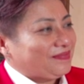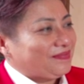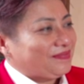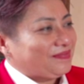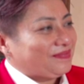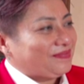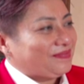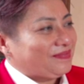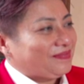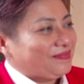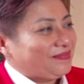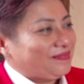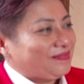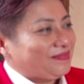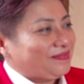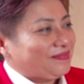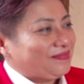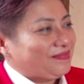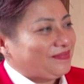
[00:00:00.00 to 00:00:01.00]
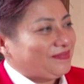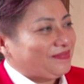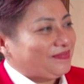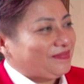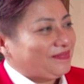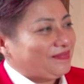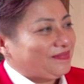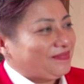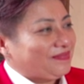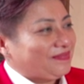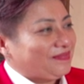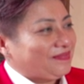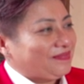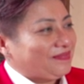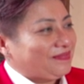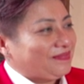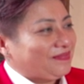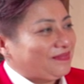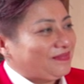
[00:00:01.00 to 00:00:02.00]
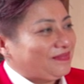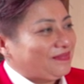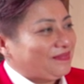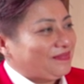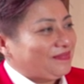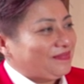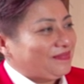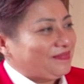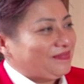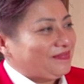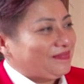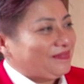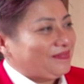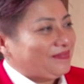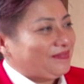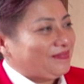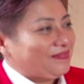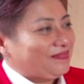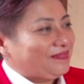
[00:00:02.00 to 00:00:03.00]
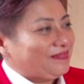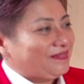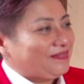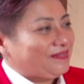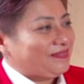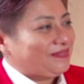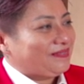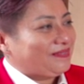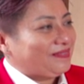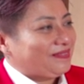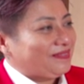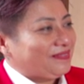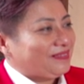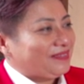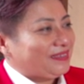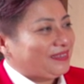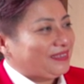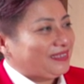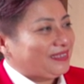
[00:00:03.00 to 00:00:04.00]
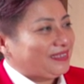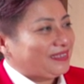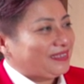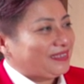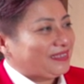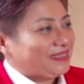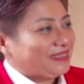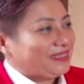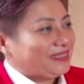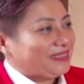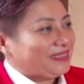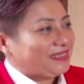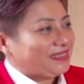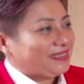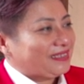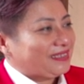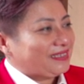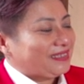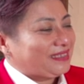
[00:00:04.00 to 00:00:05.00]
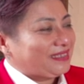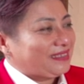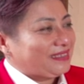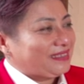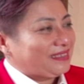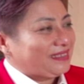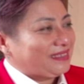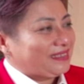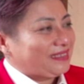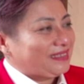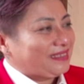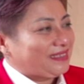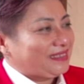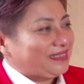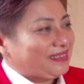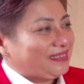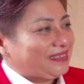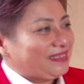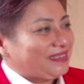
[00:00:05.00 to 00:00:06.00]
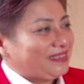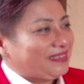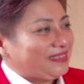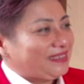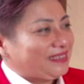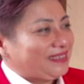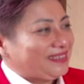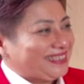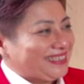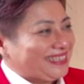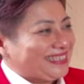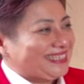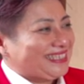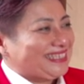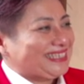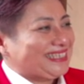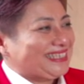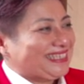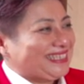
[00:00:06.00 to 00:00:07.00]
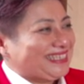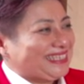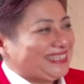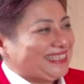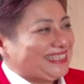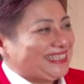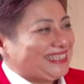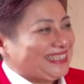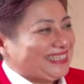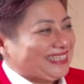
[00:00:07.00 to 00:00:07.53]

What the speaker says: (not speaking)